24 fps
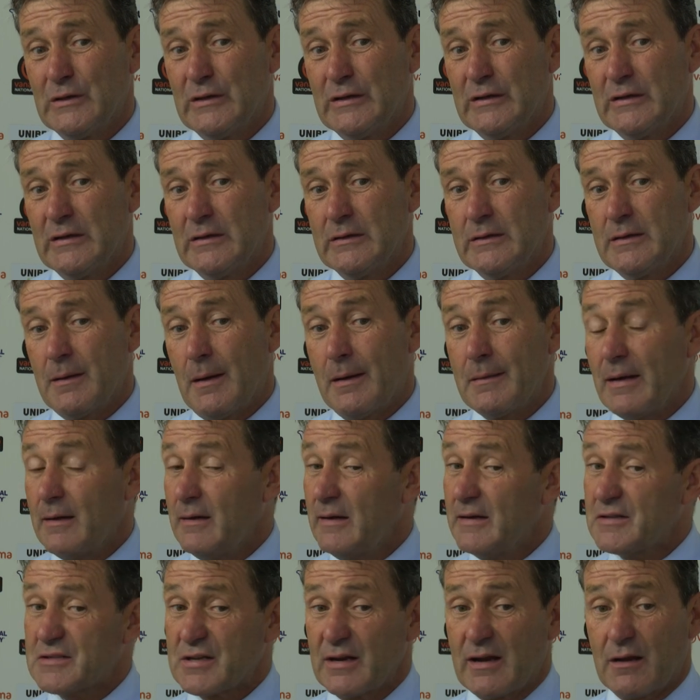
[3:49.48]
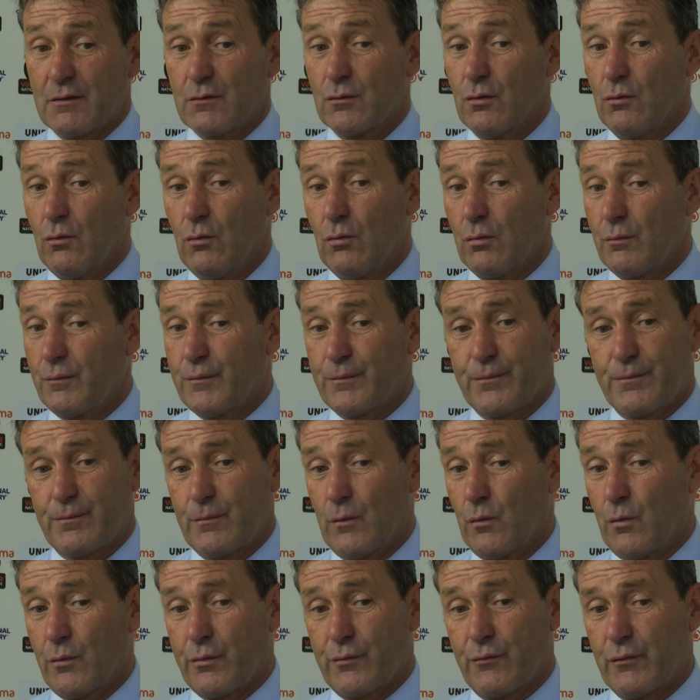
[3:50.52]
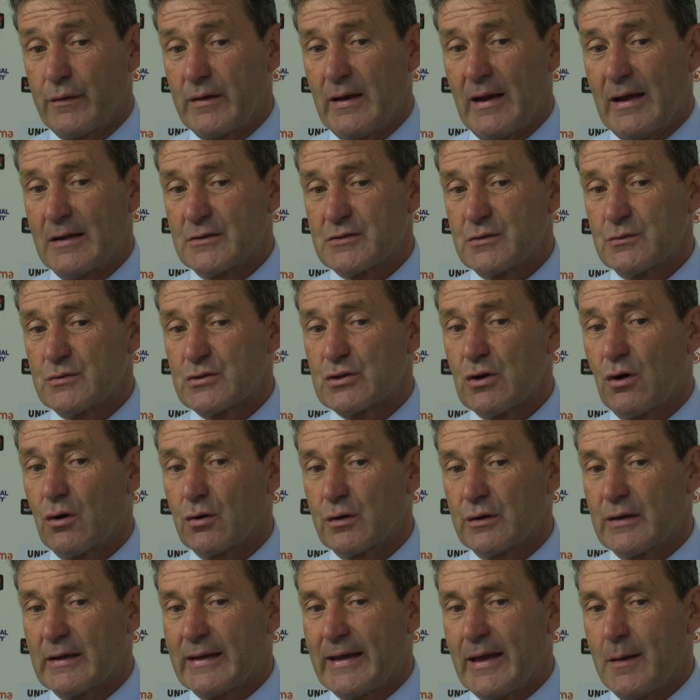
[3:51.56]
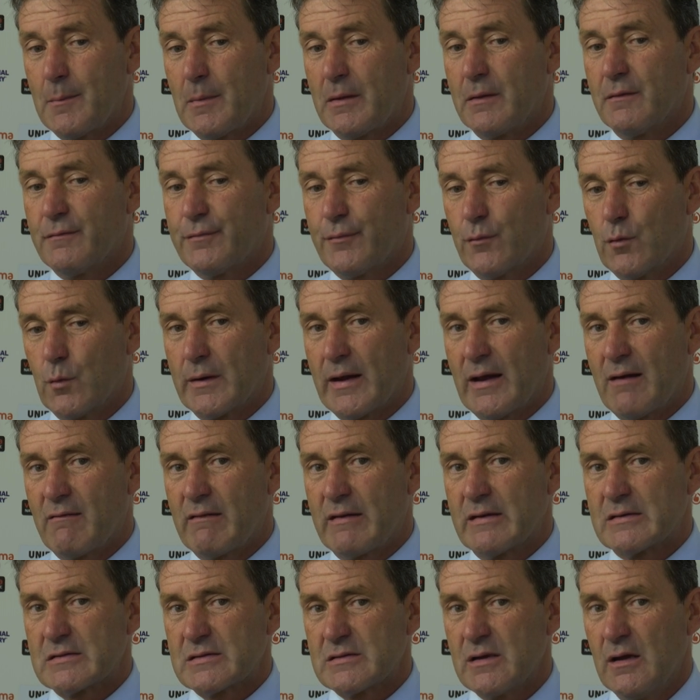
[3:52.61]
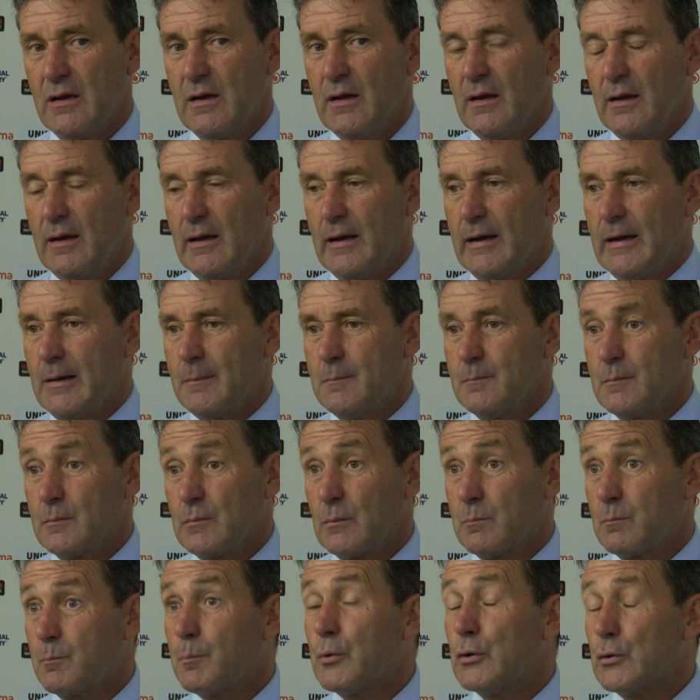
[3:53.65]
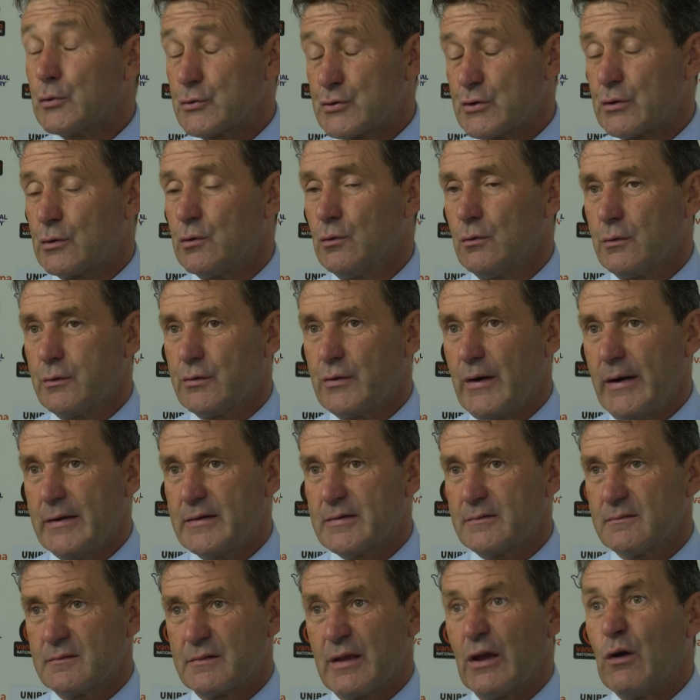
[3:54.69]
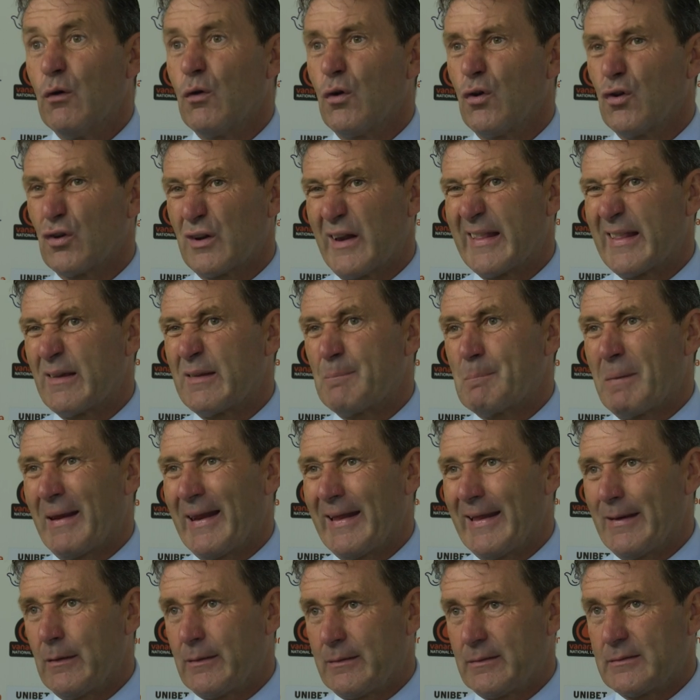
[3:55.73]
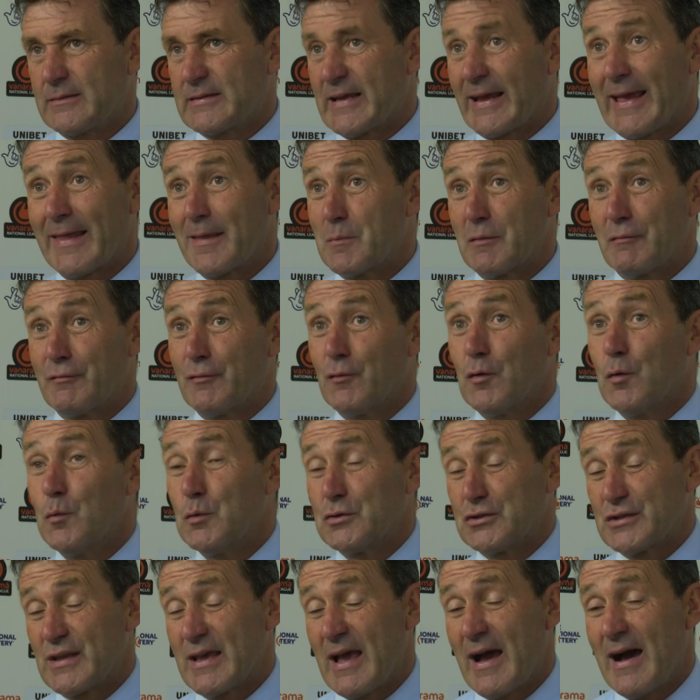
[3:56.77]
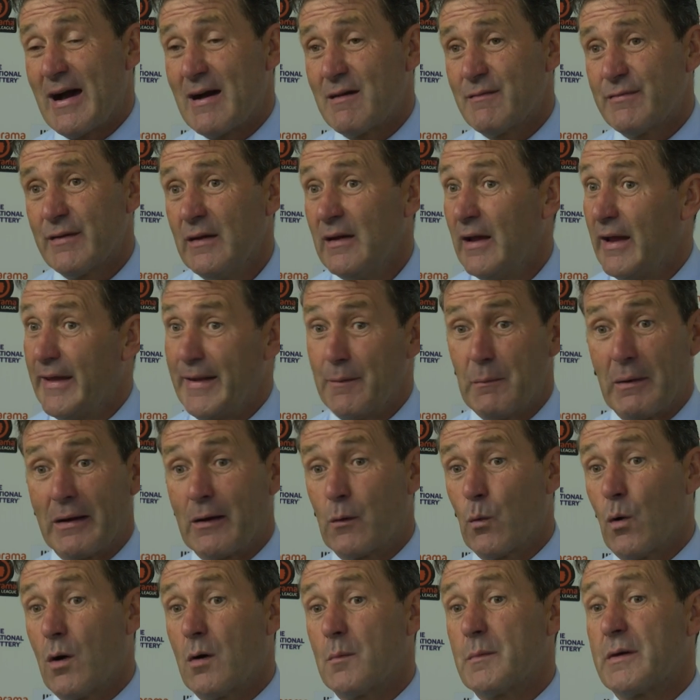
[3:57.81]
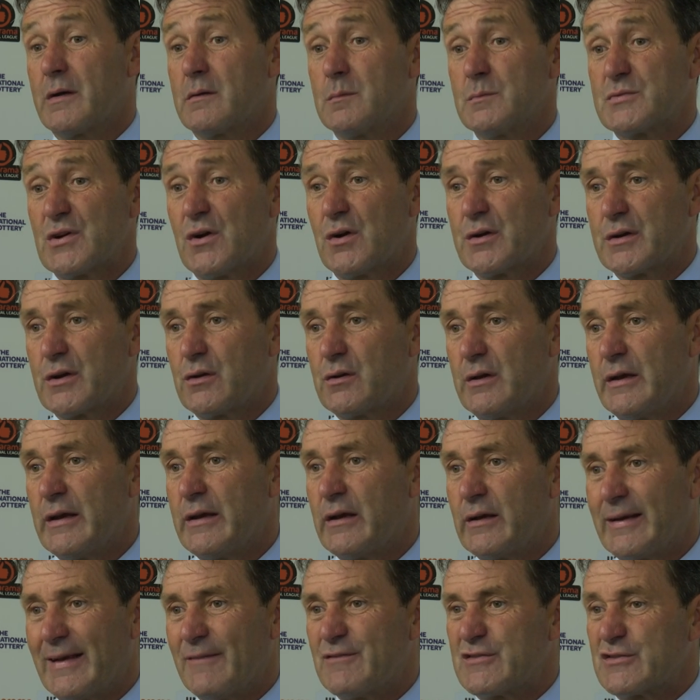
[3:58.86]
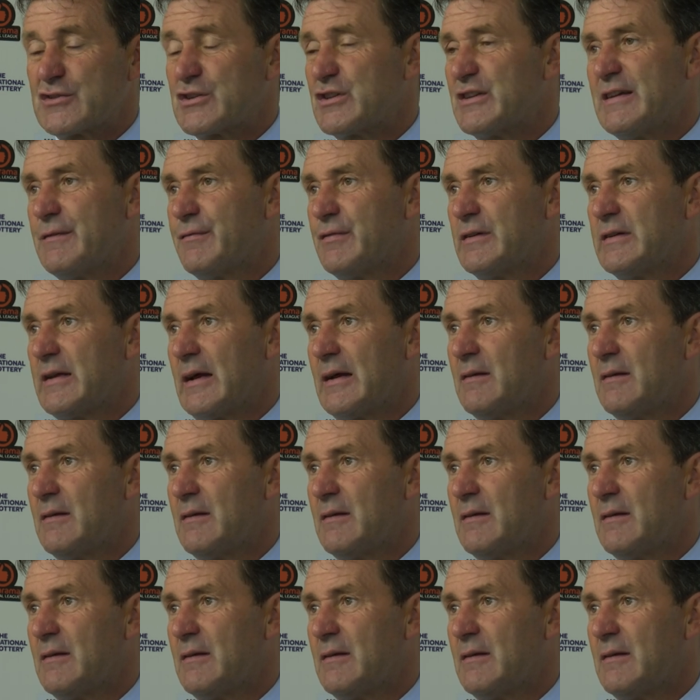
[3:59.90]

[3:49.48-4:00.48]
I thought all three lads who started the game in the forward areas posed a goal threat. They all look like they played together before, which they have, and then when Kwame comes on, he gives us a different